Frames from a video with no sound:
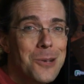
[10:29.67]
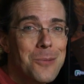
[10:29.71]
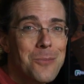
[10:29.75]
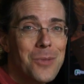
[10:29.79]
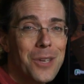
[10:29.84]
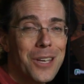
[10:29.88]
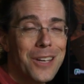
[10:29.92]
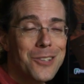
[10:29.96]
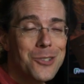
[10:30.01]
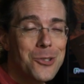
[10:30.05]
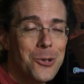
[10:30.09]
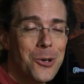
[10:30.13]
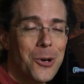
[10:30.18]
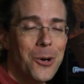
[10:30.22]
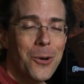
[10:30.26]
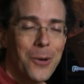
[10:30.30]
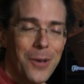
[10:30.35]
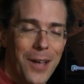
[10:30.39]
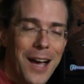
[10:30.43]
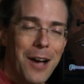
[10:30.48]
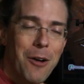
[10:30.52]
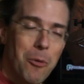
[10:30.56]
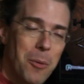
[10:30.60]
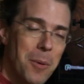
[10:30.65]
because you know
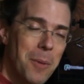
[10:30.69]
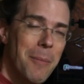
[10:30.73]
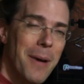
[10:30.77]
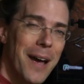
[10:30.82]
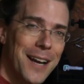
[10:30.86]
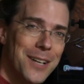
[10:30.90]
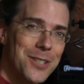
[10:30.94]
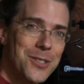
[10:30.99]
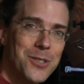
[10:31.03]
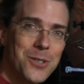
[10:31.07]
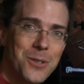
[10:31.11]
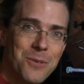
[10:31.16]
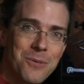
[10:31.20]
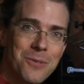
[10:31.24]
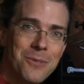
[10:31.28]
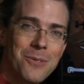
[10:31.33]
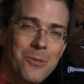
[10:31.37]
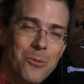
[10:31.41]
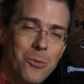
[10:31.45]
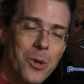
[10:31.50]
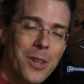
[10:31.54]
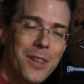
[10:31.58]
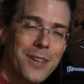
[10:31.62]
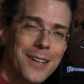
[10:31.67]
I will be back soon
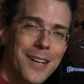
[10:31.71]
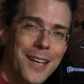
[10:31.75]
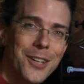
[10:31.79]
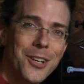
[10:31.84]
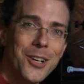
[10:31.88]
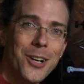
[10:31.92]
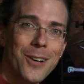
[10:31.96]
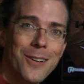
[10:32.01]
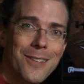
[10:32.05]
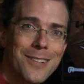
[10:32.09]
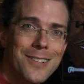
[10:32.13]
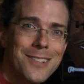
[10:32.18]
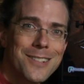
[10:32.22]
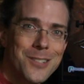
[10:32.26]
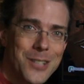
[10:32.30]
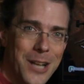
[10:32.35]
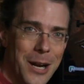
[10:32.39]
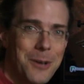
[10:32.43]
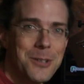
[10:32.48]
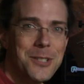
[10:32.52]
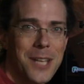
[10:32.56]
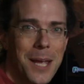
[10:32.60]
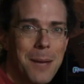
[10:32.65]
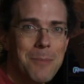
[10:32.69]
with another
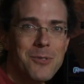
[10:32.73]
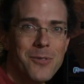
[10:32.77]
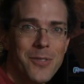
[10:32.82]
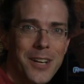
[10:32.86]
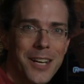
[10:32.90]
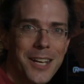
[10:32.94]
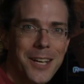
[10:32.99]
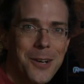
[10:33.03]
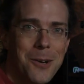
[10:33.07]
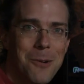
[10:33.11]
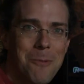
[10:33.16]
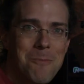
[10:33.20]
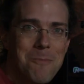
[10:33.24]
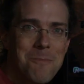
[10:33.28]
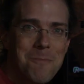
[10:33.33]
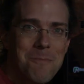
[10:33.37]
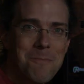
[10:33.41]
Terranscapes video.